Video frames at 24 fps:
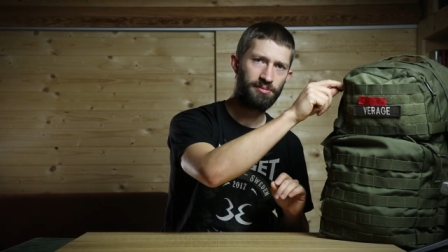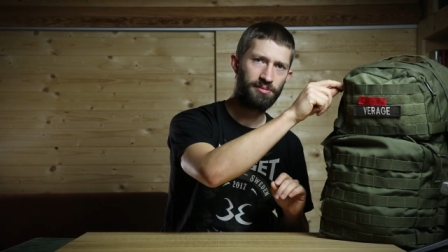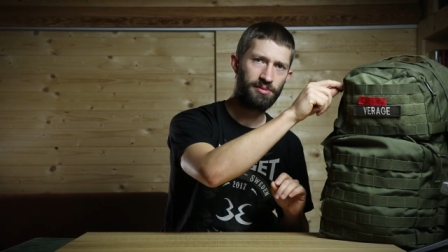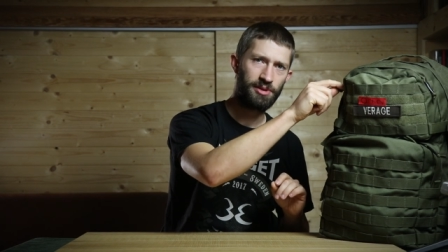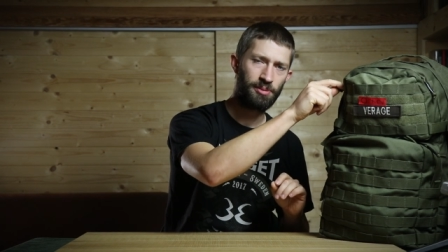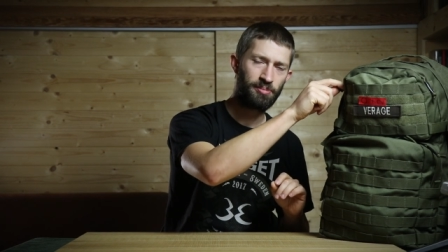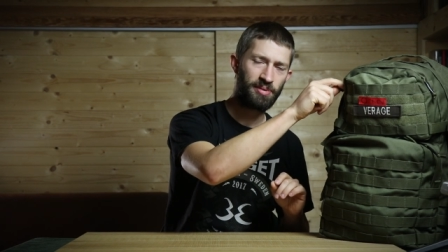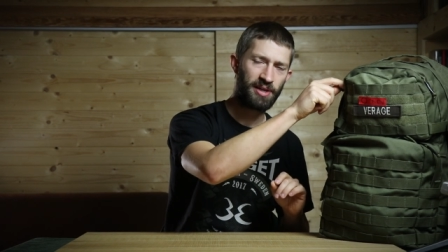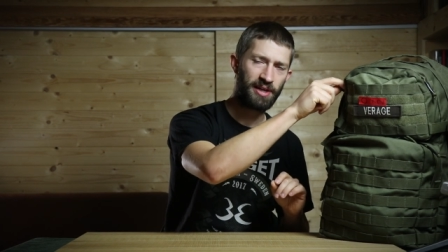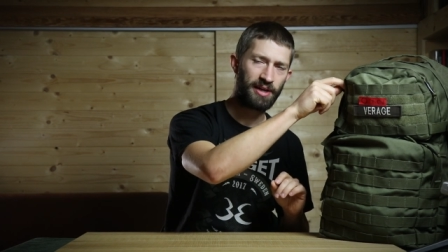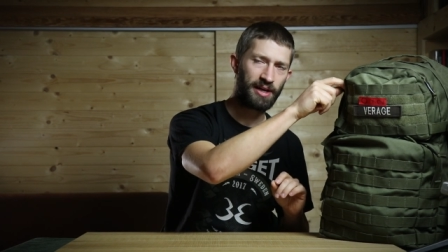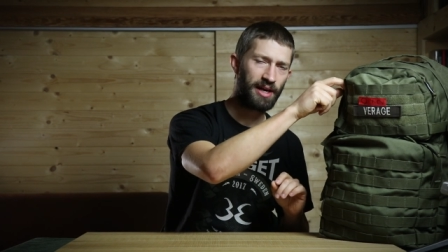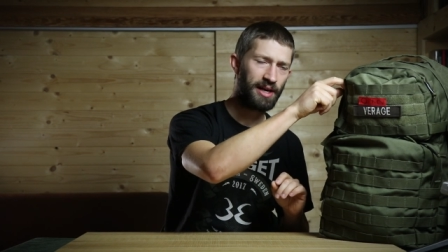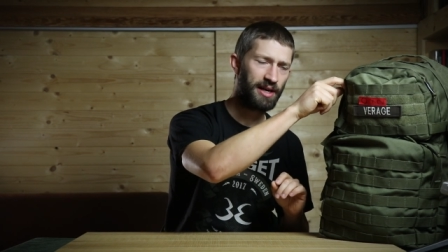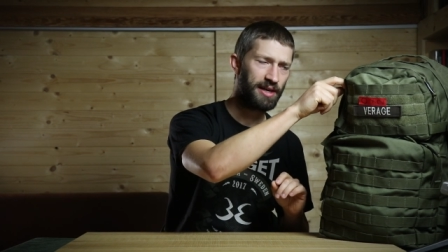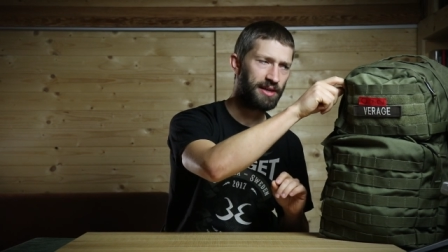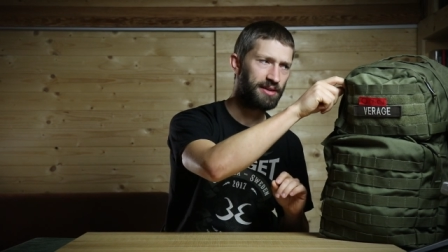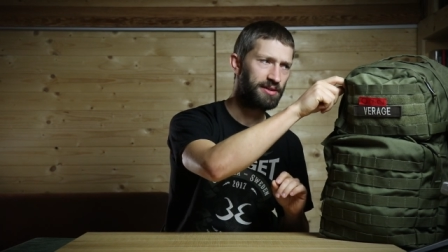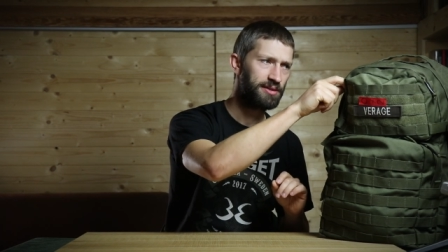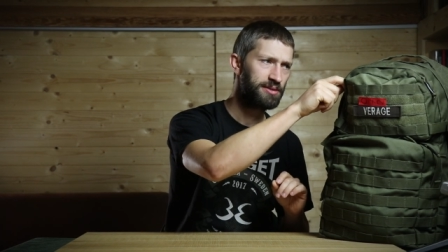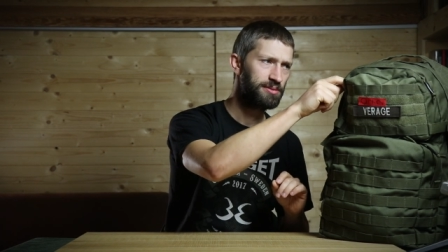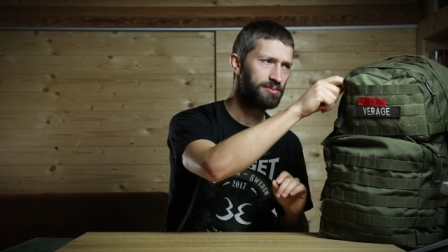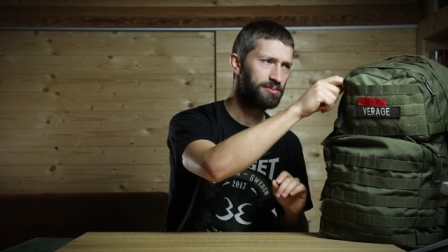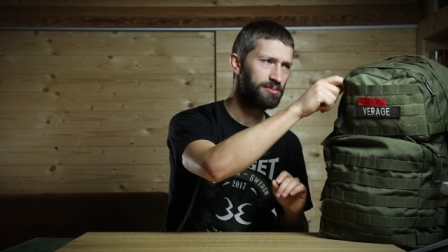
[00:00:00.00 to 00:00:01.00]
the pack
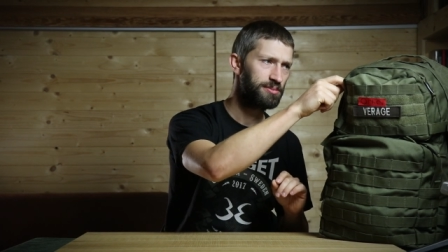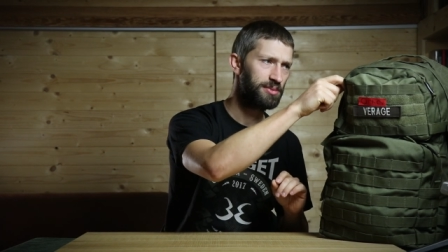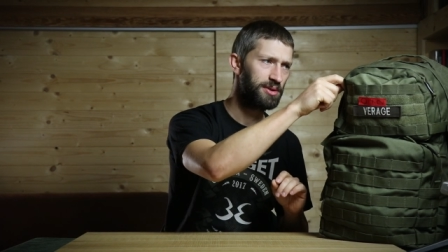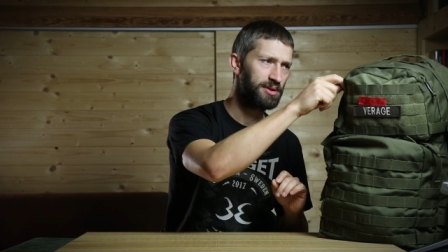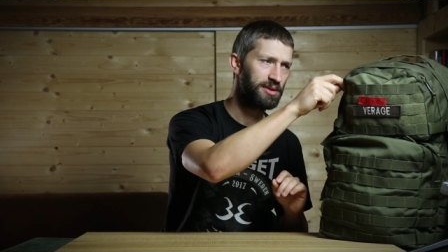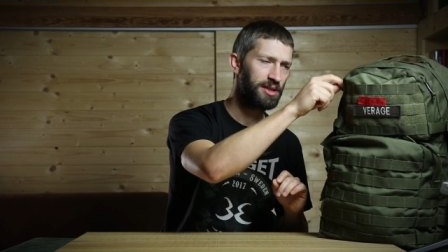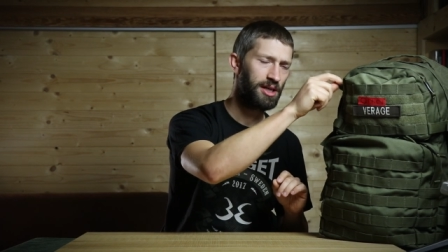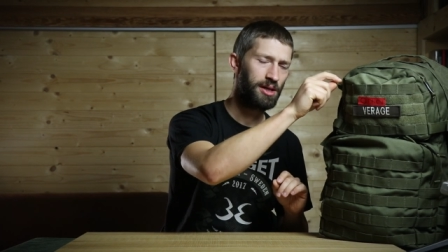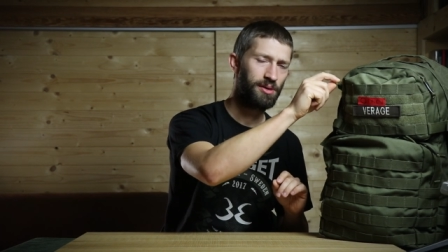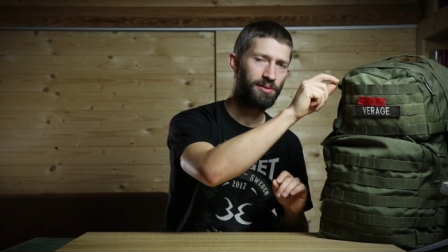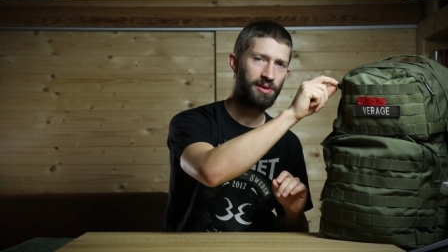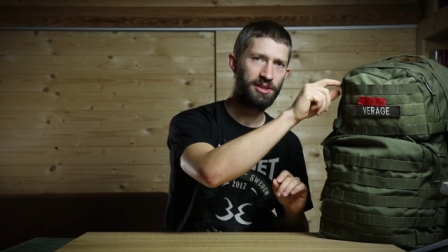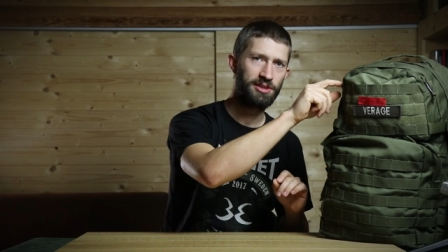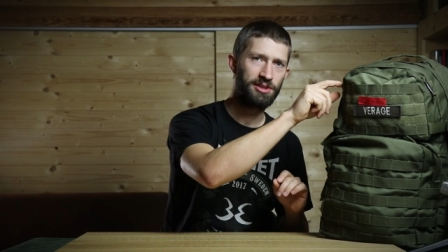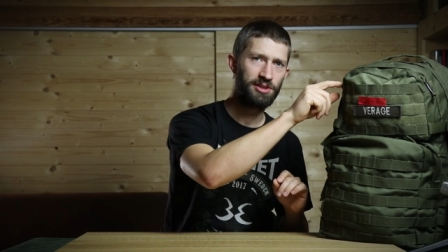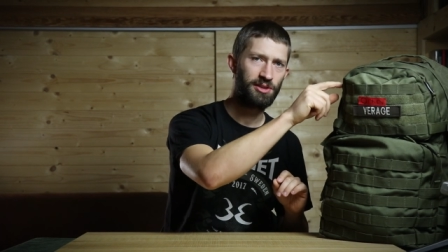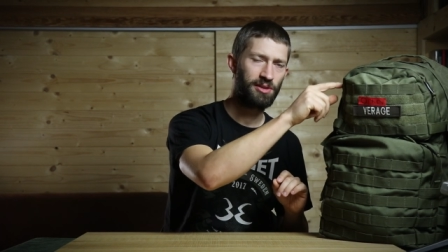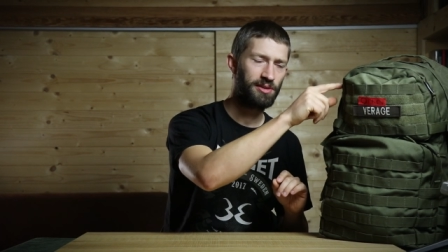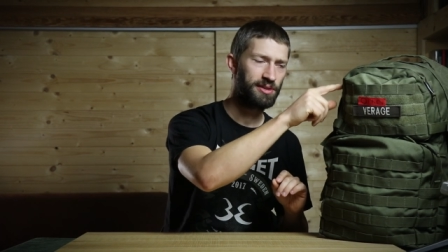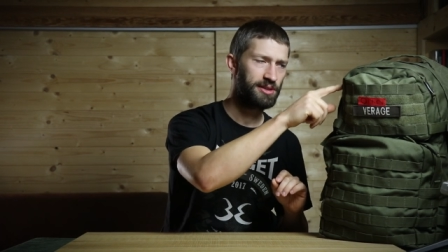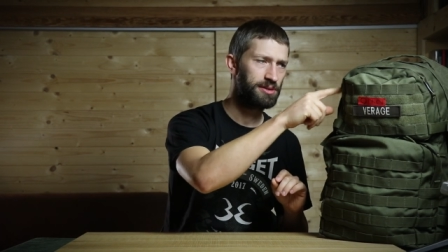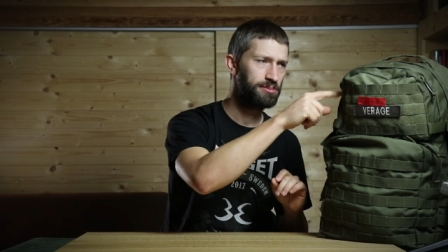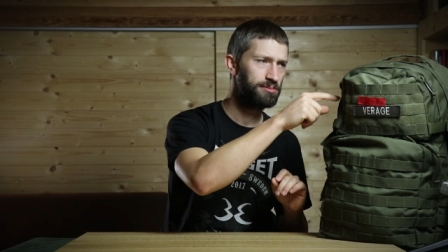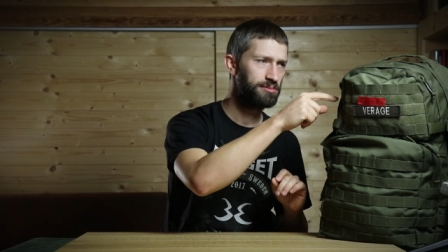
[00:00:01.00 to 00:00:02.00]
had, but now I
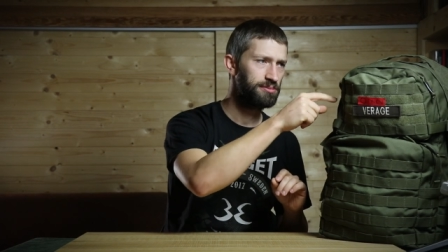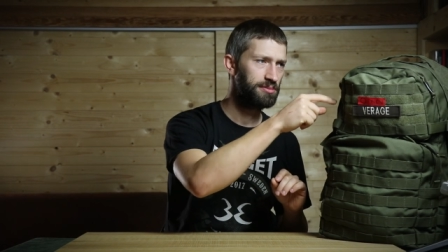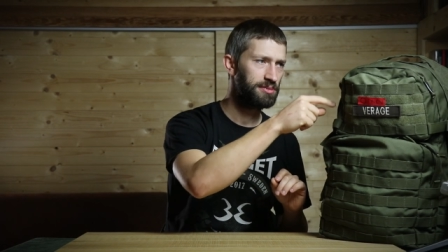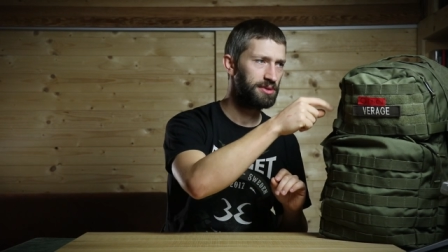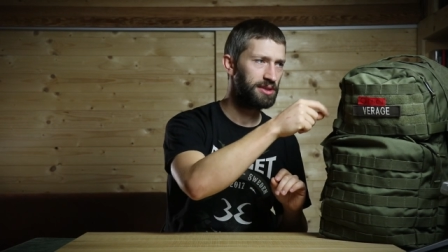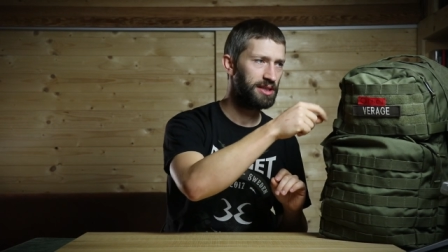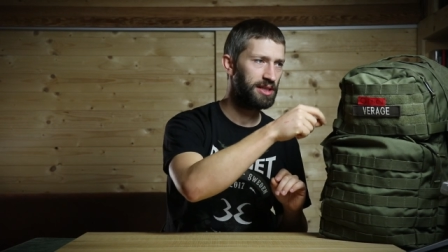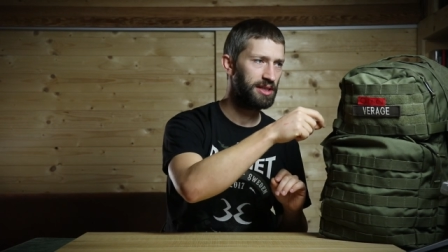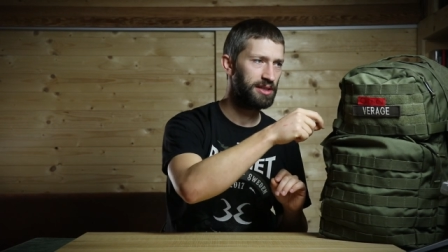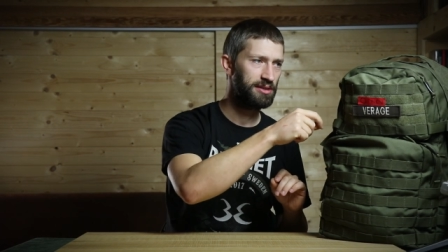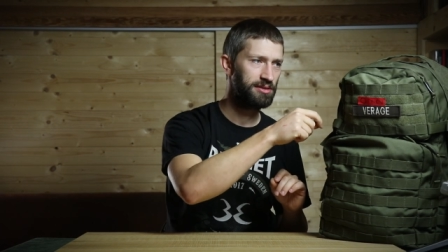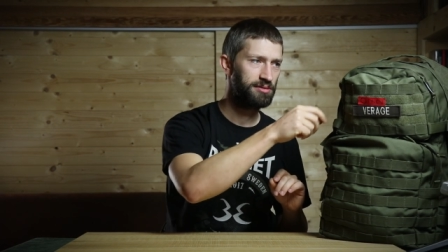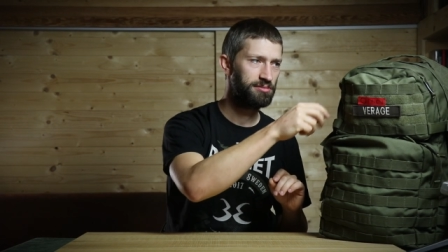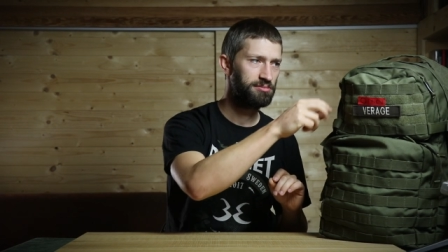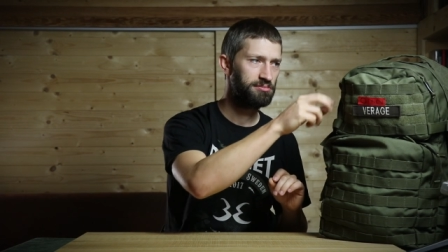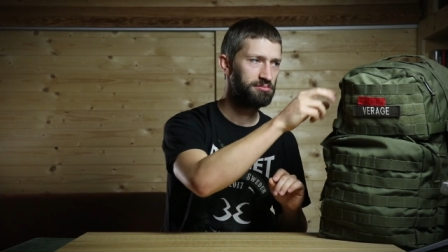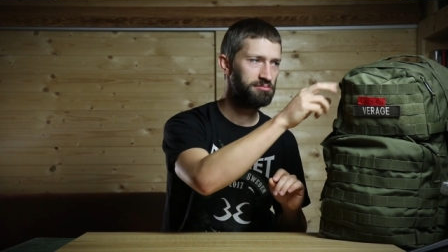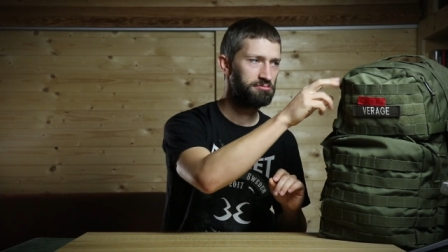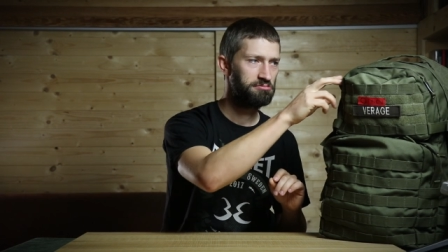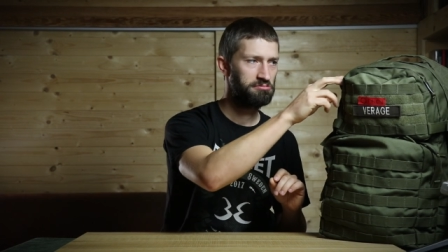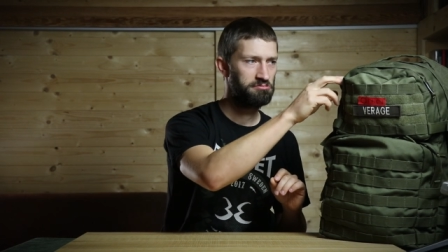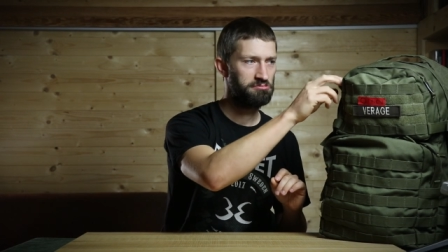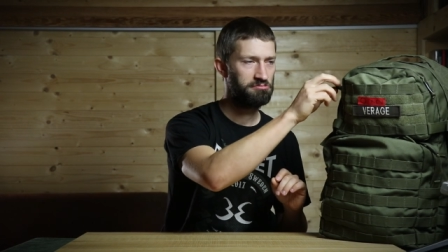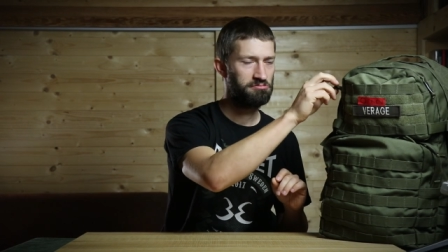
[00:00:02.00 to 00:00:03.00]
saw them and
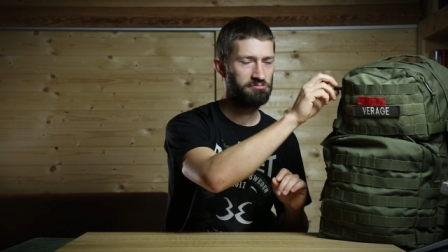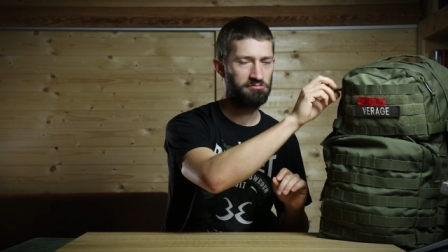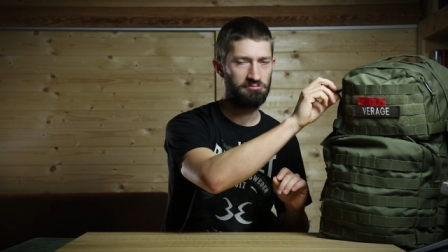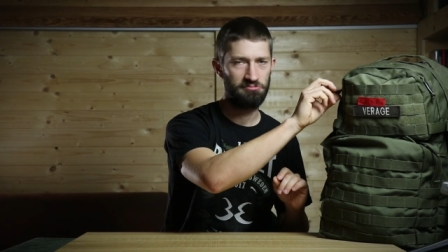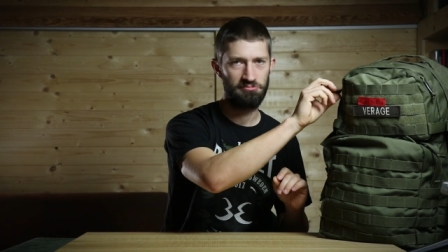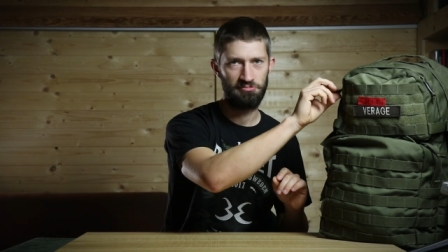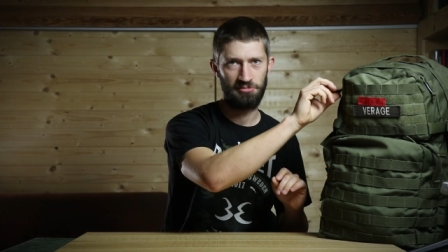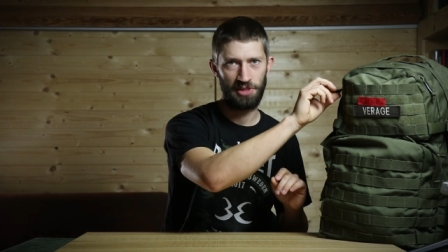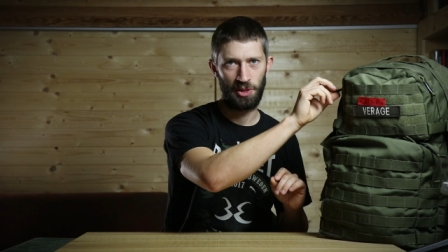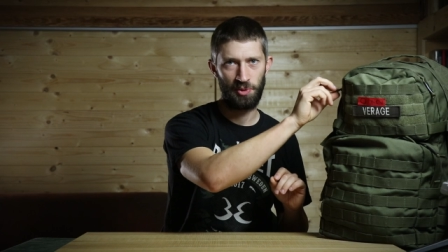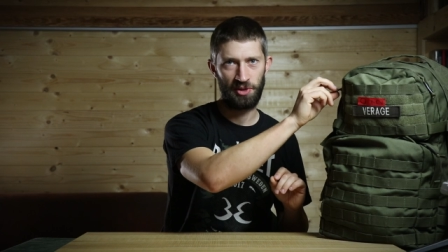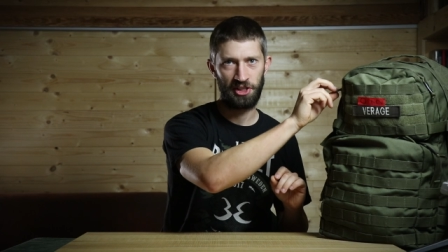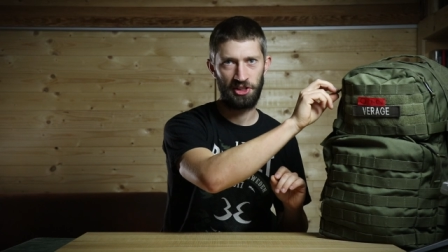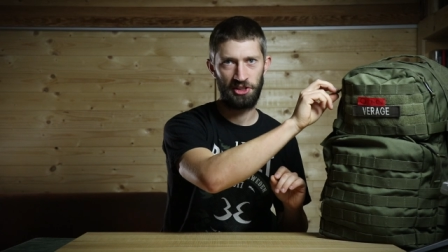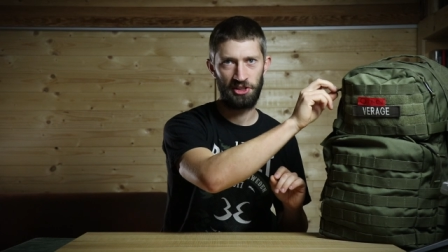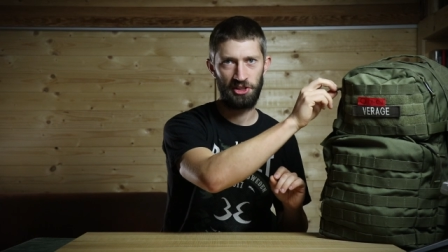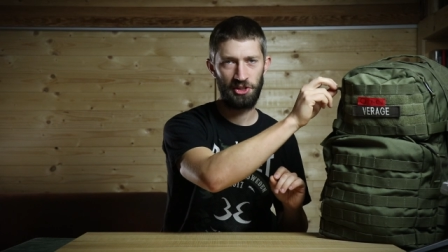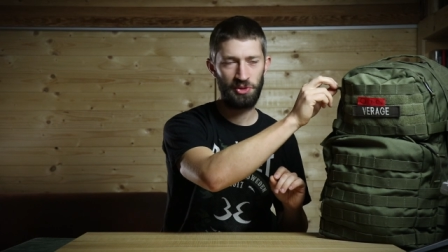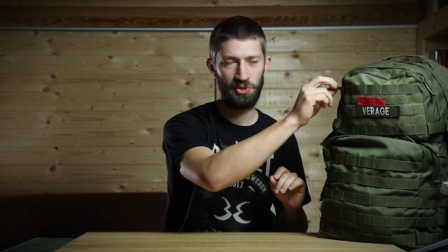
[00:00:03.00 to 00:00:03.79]
now I can